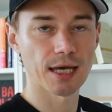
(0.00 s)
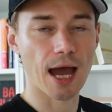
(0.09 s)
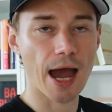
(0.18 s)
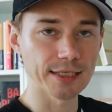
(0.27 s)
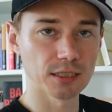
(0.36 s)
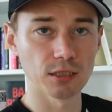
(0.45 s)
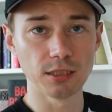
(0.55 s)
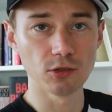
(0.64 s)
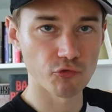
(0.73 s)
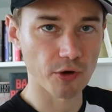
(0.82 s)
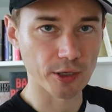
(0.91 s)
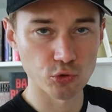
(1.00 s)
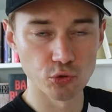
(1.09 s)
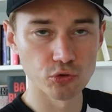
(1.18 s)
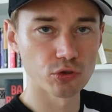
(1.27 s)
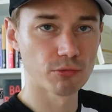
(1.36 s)

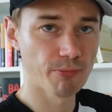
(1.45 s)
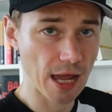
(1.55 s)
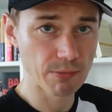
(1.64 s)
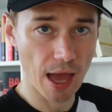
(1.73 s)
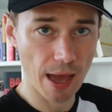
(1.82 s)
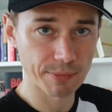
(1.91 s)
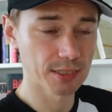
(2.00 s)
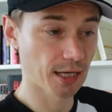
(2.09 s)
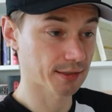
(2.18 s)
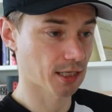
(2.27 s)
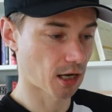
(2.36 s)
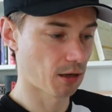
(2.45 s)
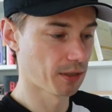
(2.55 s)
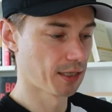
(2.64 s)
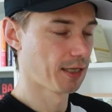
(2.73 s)
itrecruitermindmaps.com.